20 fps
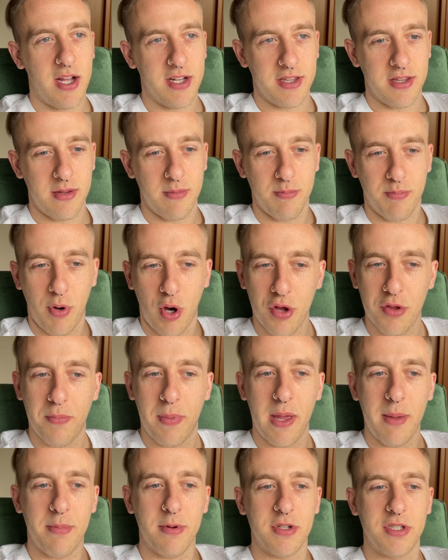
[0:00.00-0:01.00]
both
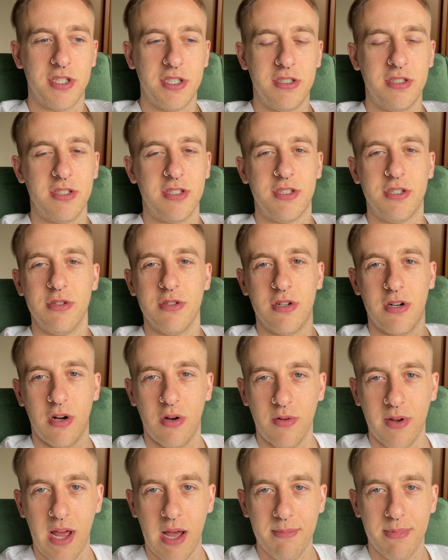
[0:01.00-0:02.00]
people should just do their
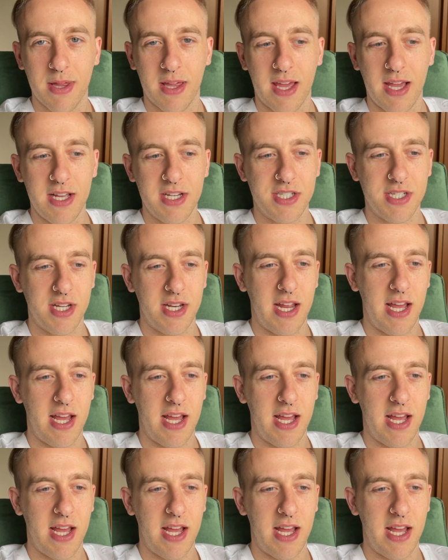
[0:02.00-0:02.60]
own application